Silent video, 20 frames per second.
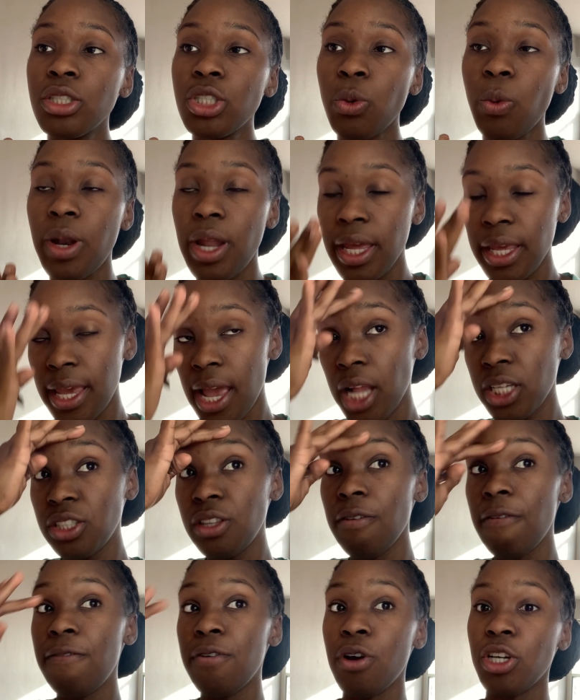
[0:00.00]
So when I catch
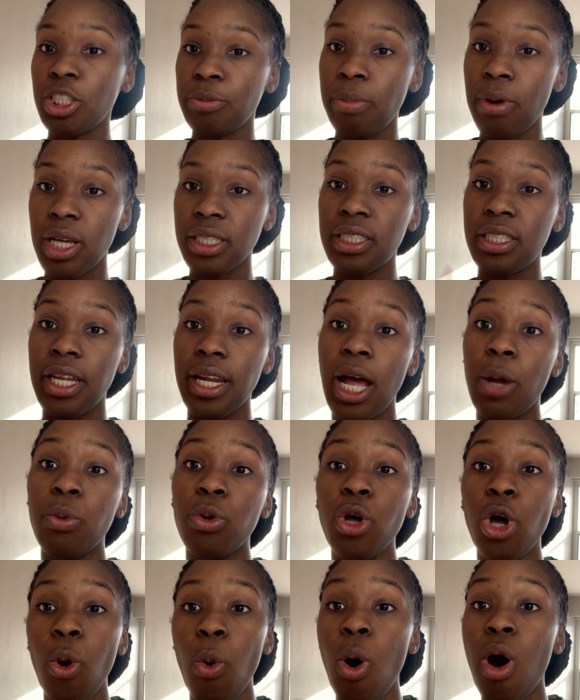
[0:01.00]
the first bus, then I
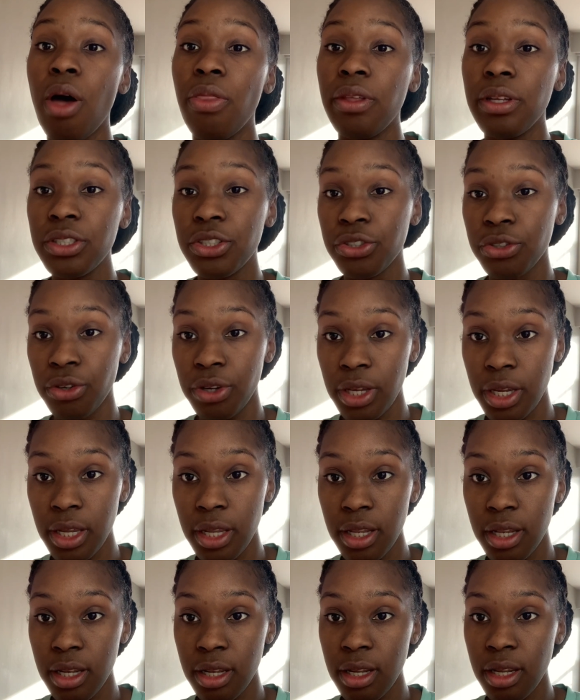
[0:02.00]
will go on the
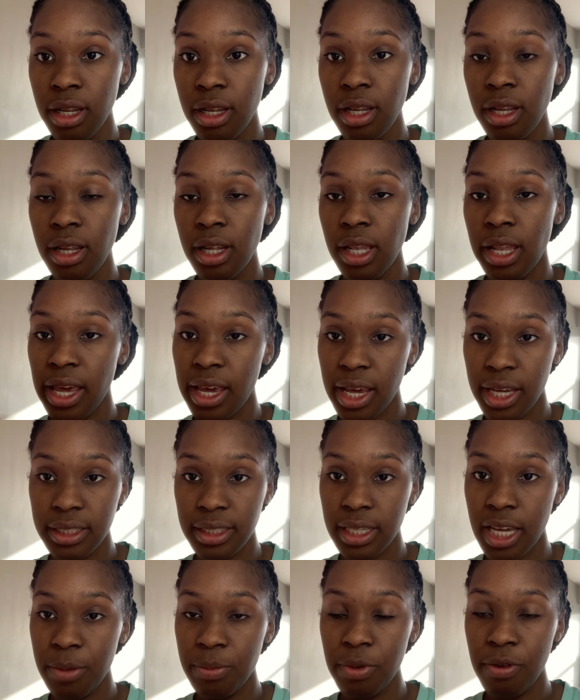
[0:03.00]
train. Like I
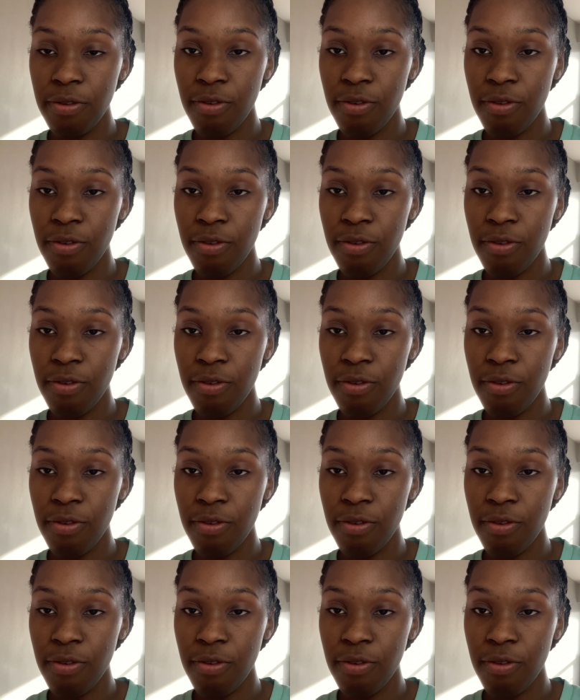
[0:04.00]
said